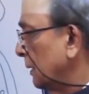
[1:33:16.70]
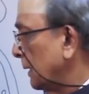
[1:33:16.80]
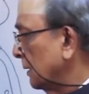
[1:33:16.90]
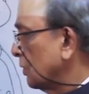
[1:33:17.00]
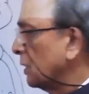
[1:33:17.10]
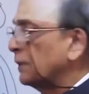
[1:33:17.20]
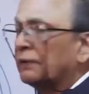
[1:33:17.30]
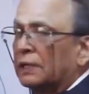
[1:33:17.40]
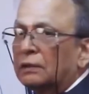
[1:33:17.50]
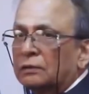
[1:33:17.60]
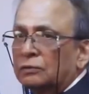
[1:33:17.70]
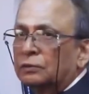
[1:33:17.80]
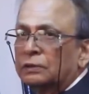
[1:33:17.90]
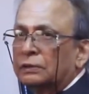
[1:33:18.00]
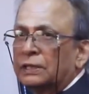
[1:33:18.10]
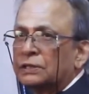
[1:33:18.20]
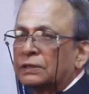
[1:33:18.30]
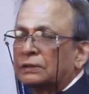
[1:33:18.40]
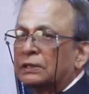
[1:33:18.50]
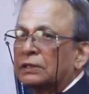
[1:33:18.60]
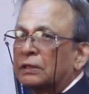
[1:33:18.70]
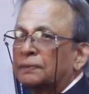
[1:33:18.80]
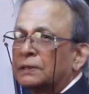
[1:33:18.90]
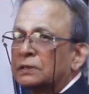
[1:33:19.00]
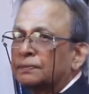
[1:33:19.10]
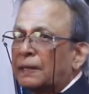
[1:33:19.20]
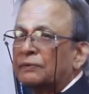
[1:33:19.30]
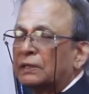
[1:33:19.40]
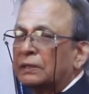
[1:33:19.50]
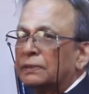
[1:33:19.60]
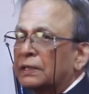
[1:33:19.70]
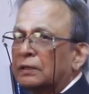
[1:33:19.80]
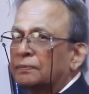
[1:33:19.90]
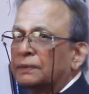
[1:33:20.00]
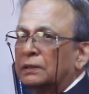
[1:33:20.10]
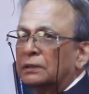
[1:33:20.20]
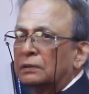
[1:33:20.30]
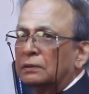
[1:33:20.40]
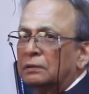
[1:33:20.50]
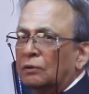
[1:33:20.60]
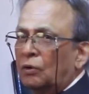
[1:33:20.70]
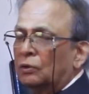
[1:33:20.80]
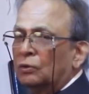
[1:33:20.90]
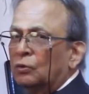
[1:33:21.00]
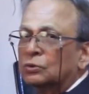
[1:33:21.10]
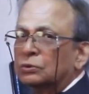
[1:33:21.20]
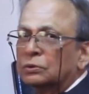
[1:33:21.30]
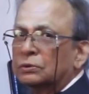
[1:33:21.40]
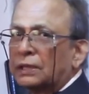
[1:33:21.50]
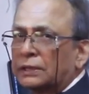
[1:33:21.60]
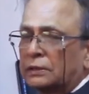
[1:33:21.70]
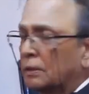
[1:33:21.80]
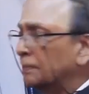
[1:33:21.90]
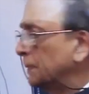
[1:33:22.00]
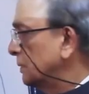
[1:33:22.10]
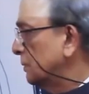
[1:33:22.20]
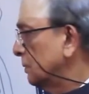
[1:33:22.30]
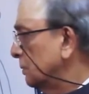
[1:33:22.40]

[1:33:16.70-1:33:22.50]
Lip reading: it is not difficult to register 30 companies, private limited company, all closed circuit companies.